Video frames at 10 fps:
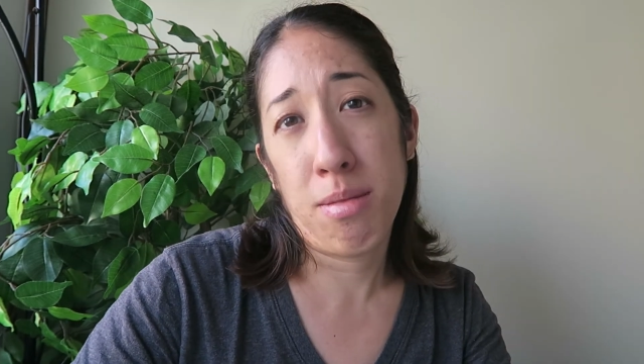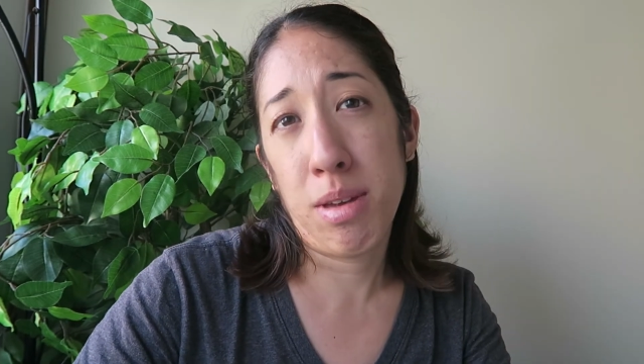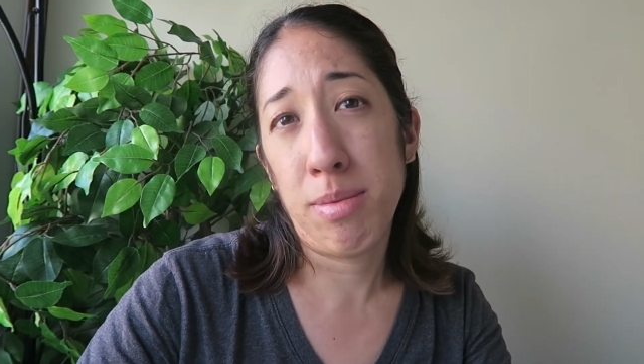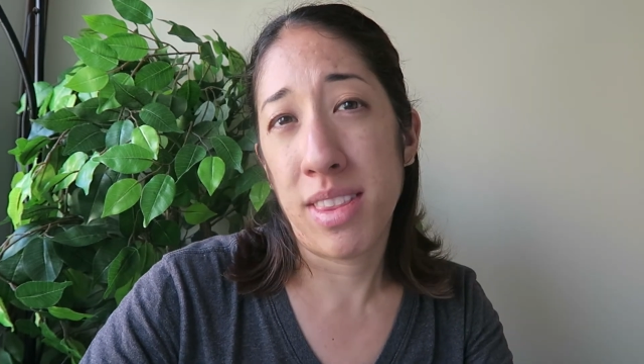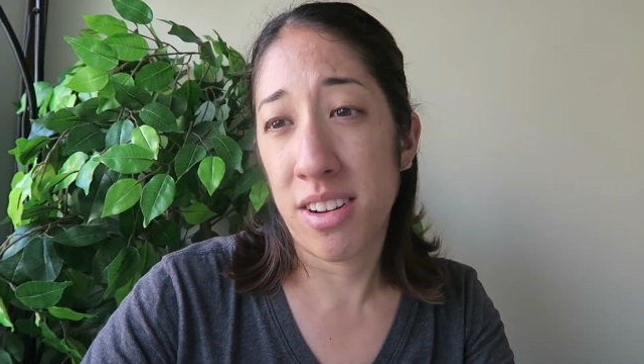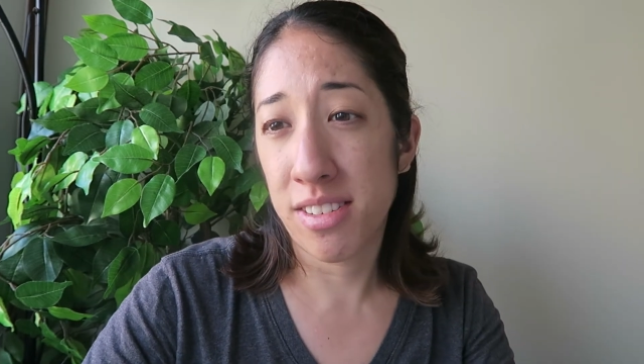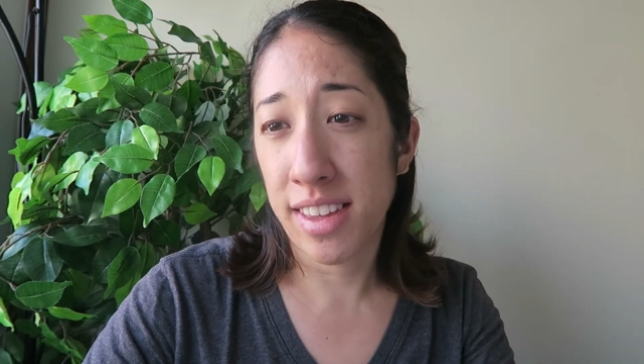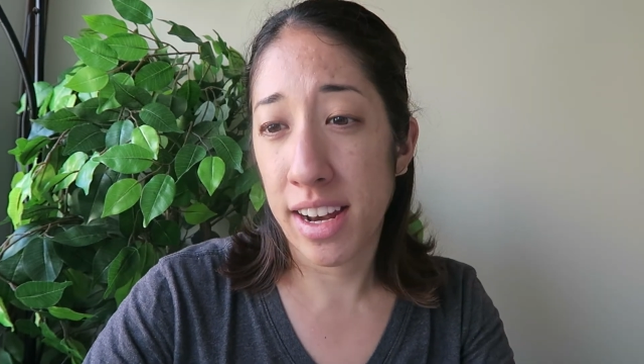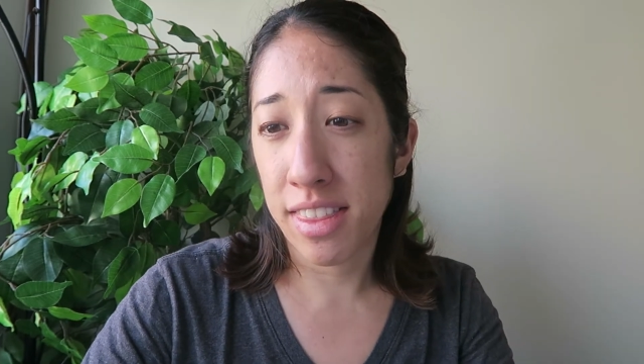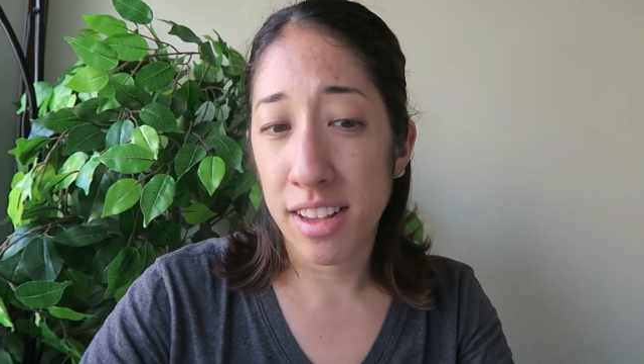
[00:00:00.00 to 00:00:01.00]
Maybe there's a
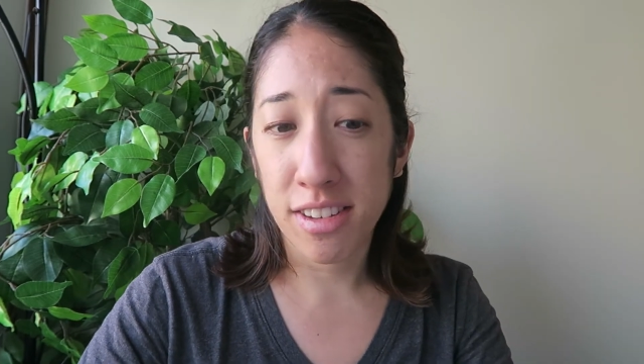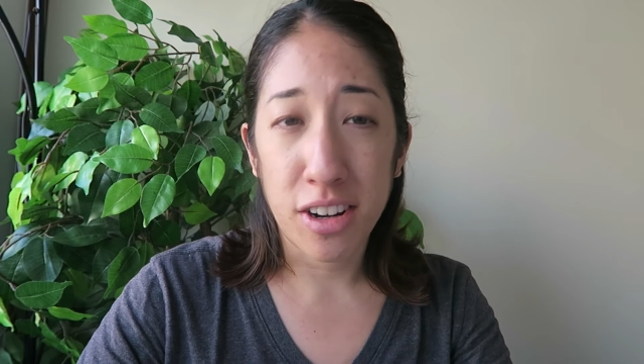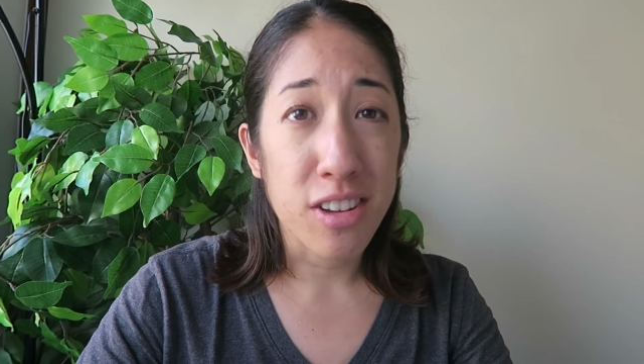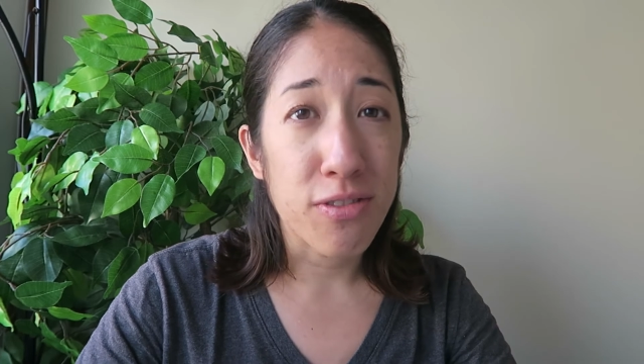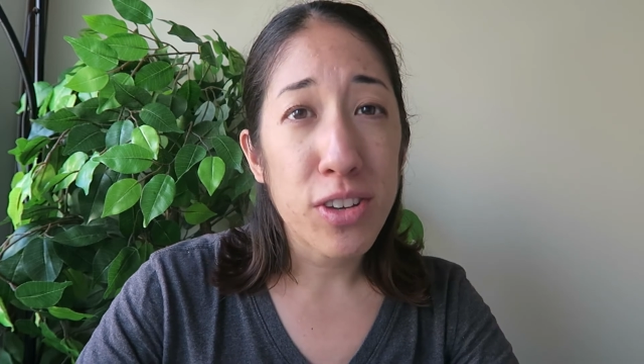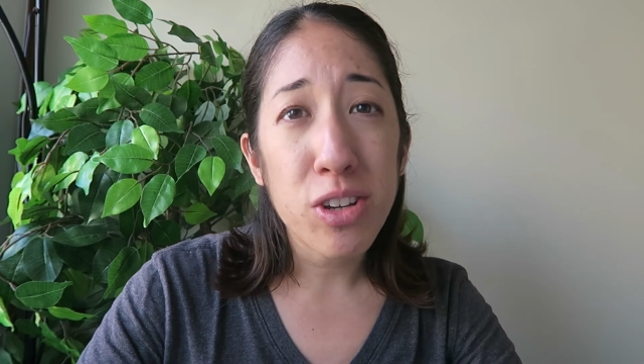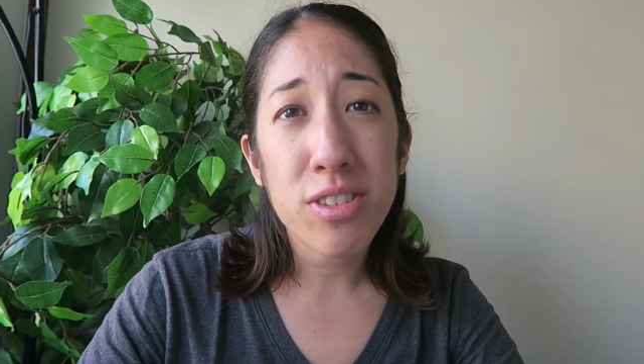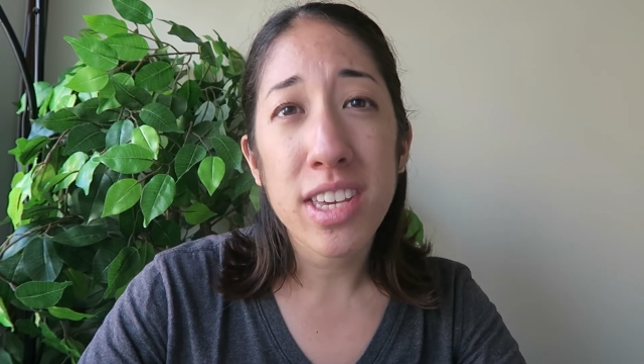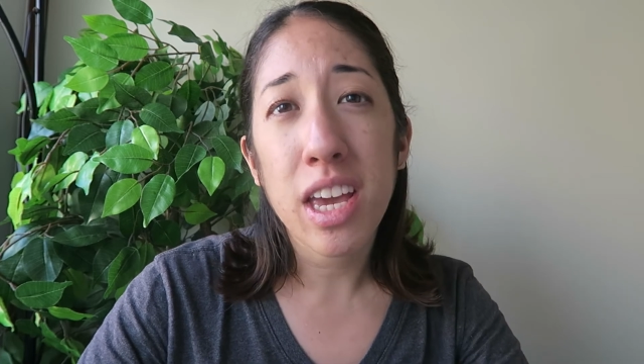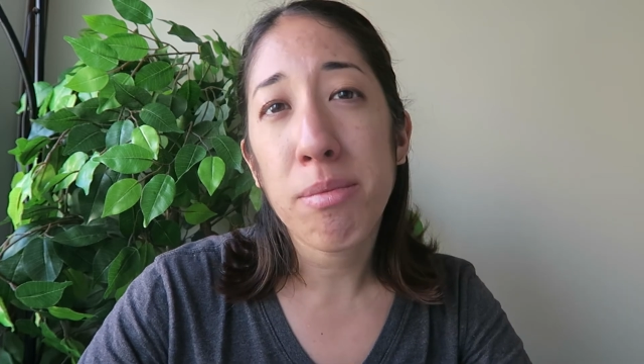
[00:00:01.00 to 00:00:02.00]
lot of things that are
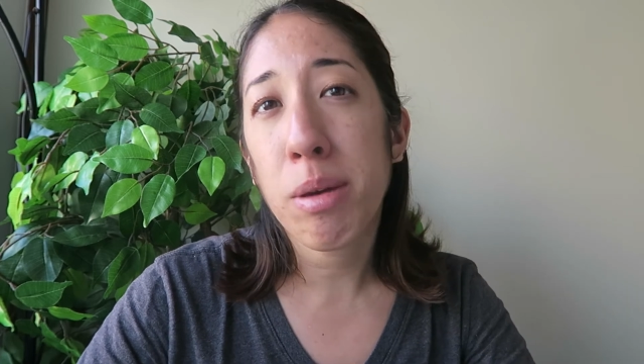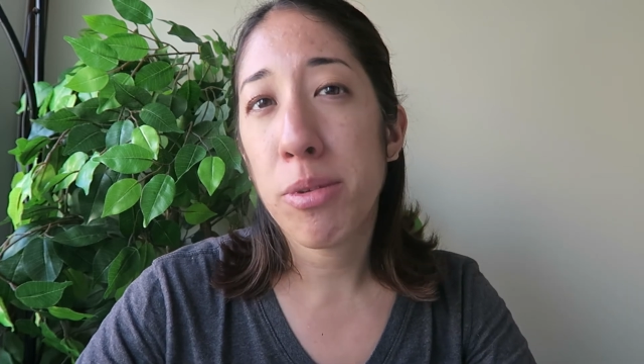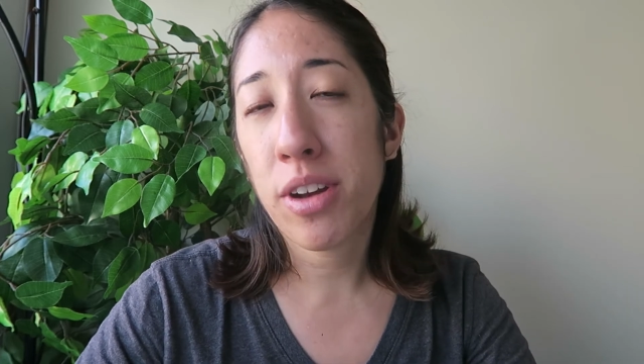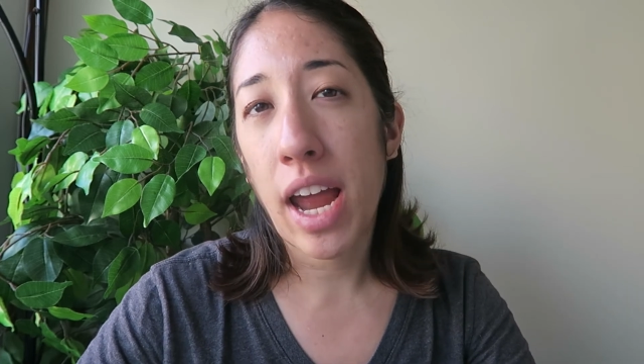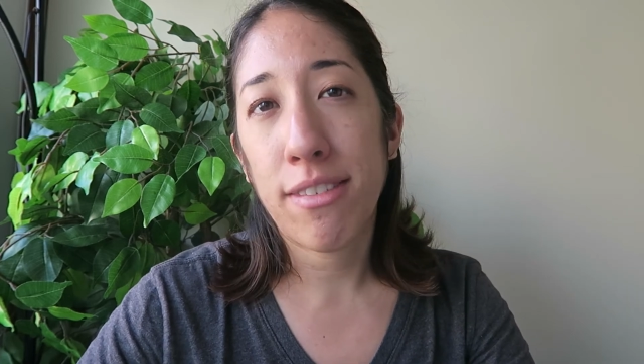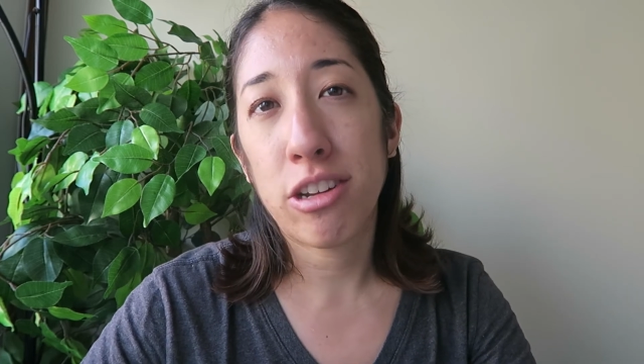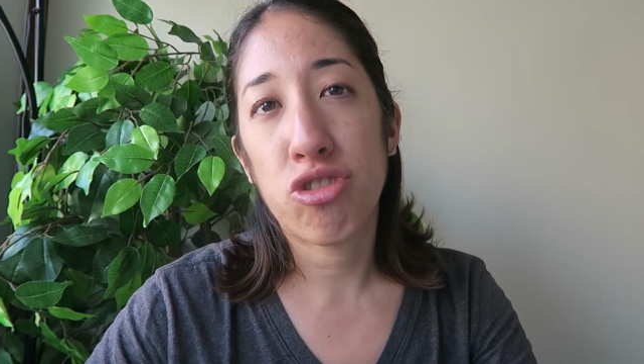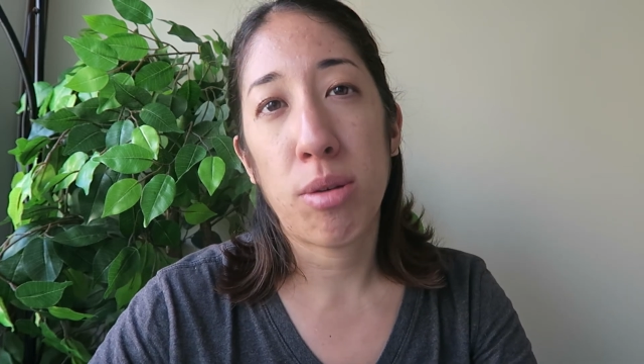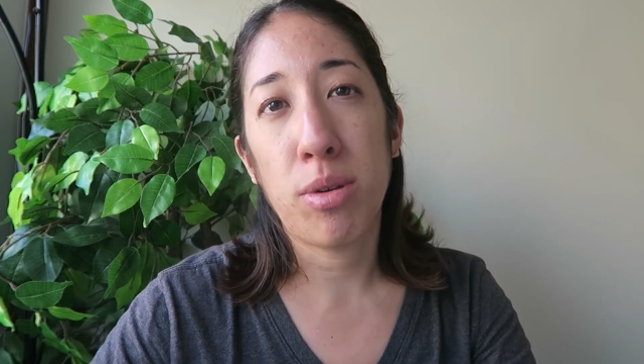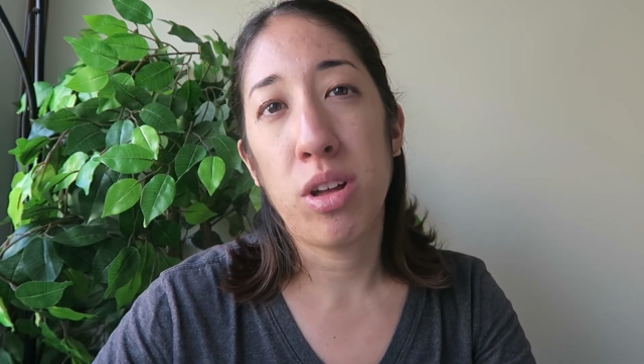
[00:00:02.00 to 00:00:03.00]
confusing. Maybe you're having
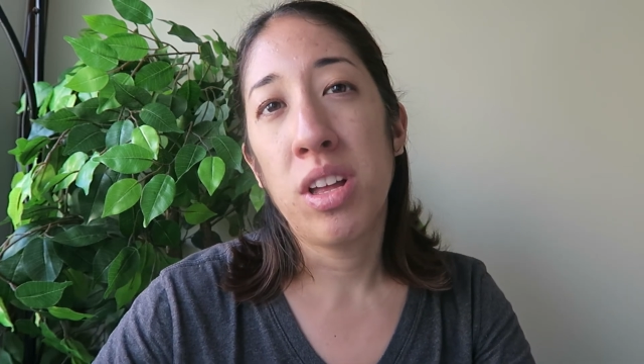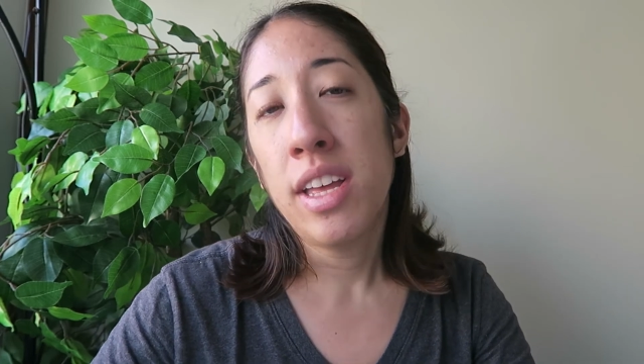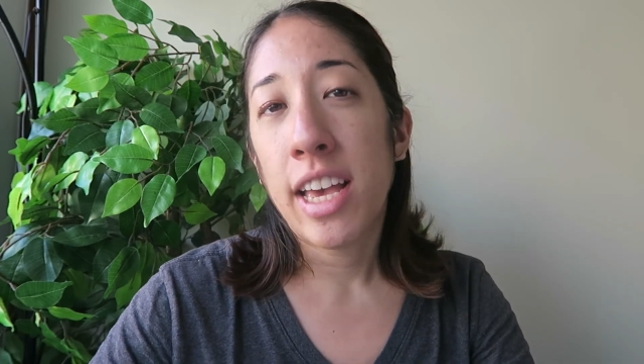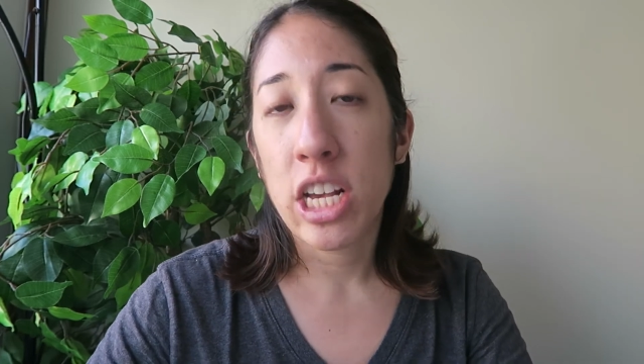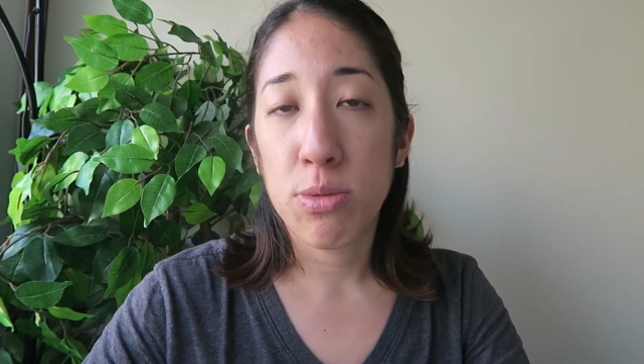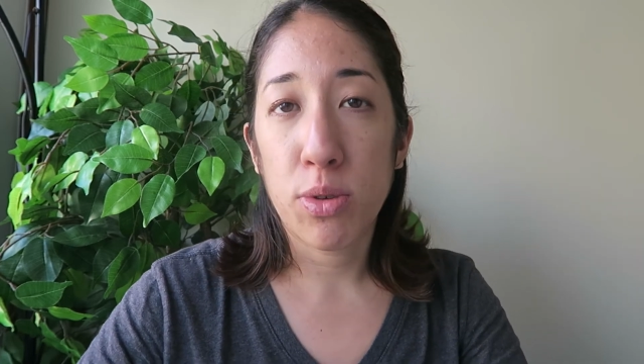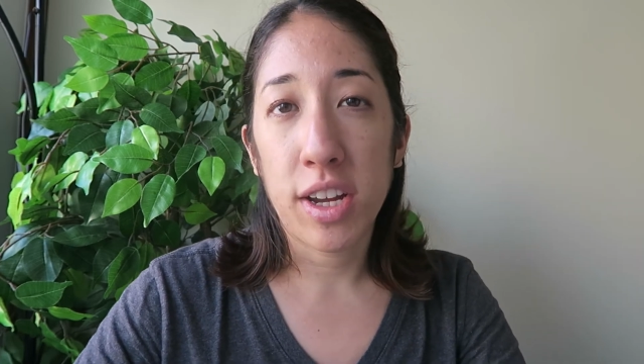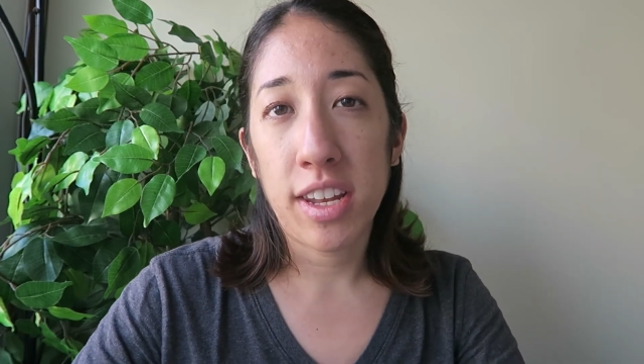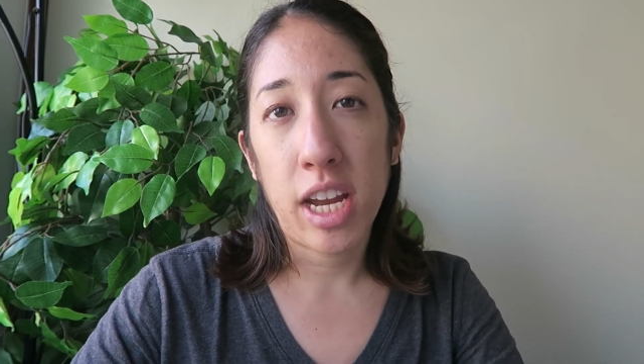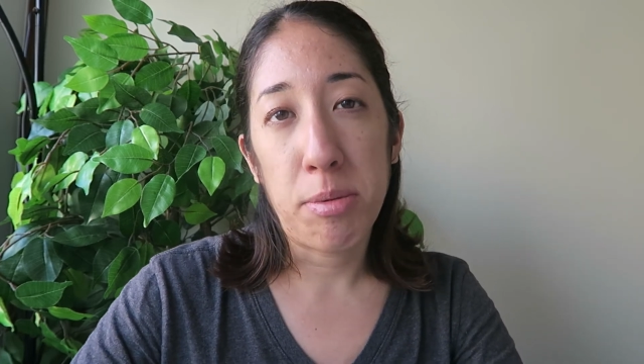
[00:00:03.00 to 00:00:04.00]
trouble
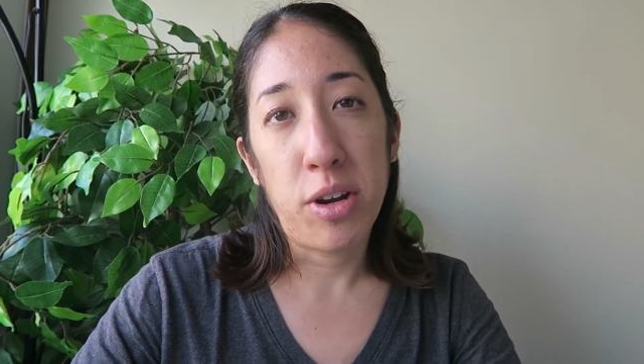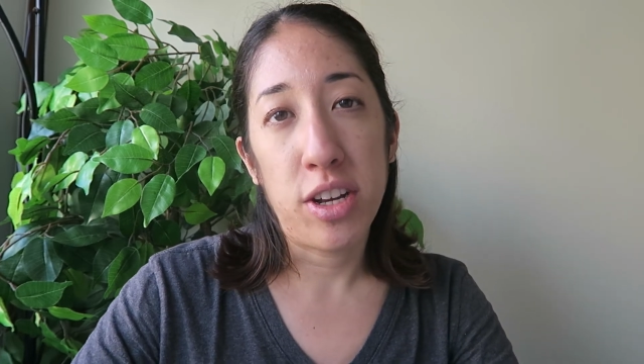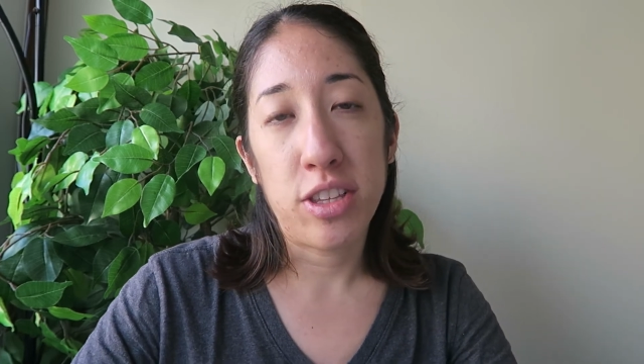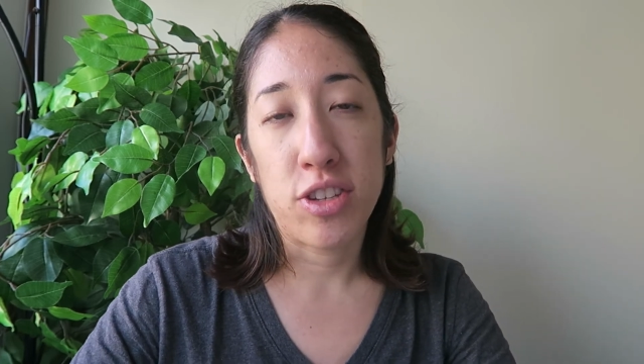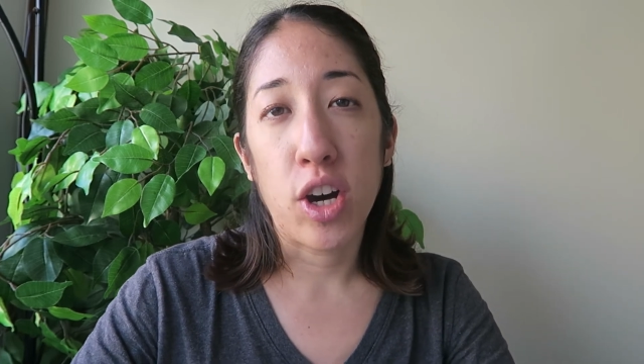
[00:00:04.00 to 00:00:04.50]
exploring the neighborhood.